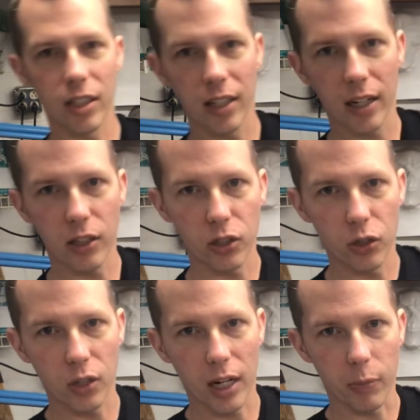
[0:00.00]
in there just
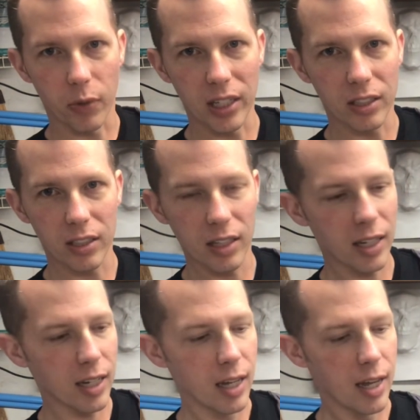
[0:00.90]
to kind of brace this
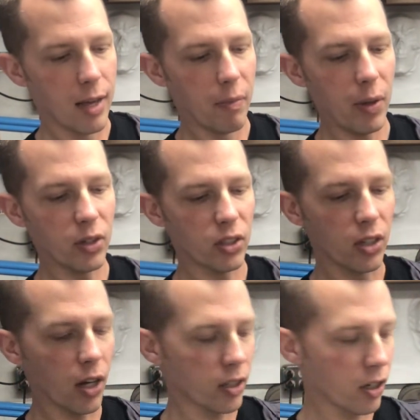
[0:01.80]
thing. Maybe it just
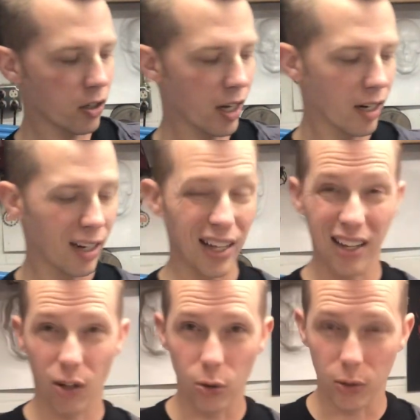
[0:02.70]
tucks under there and
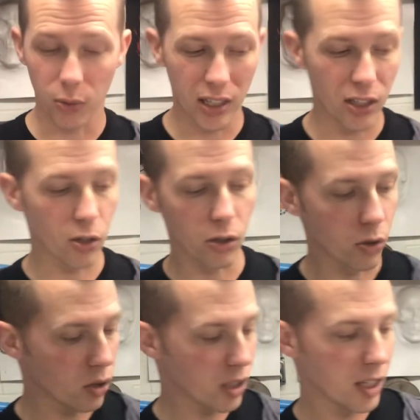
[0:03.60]
that holds it in place
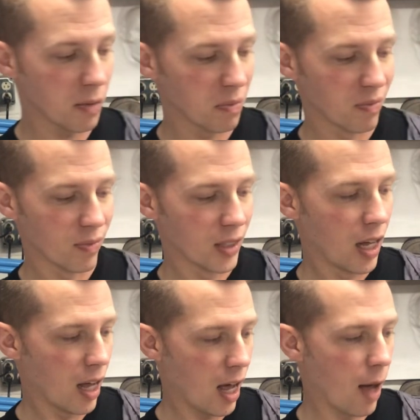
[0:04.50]
loosely.
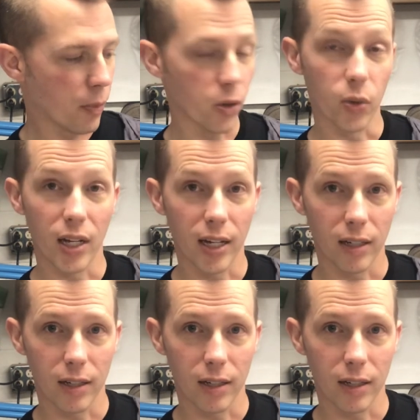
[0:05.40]
I'm good with that.